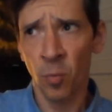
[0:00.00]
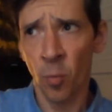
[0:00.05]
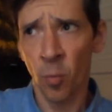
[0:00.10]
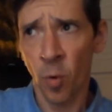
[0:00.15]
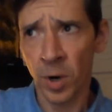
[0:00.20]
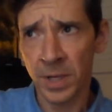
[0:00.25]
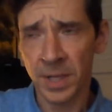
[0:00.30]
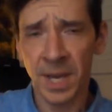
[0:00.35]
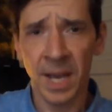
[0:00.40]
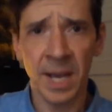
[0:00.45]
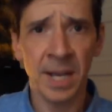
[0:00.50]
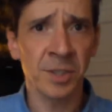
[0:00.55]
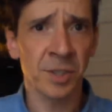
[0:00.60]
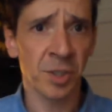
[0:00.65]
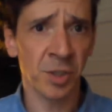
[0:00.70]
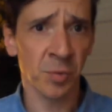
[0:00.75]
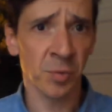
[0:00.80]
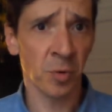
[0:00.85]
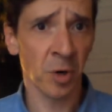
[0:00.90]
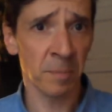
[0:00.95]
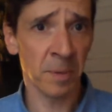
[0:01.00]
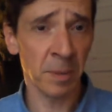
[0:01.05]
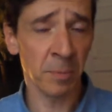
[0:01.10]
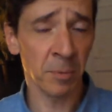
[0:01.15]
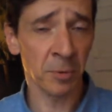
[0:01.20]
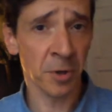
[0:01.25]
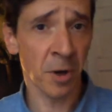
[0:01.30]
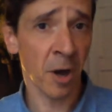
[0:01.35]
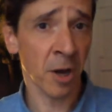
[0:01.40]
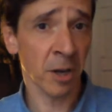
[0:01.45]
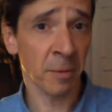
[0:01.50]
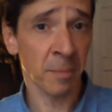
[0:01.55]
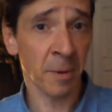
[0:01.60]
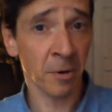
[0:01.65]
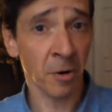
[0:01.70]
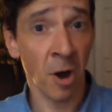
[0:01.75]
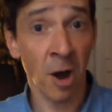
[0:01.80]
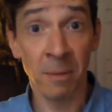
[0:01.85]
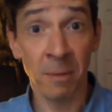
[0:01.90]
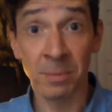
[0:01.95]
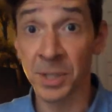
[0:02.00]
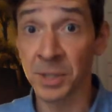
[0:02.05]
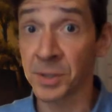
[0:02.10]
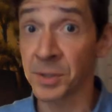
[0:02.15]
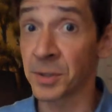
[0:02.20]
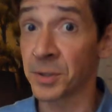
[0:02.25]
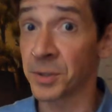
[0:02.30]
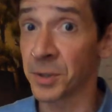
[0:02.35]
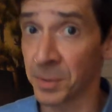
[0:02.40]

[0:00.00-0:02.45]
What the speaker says: one case is where people talk about objects that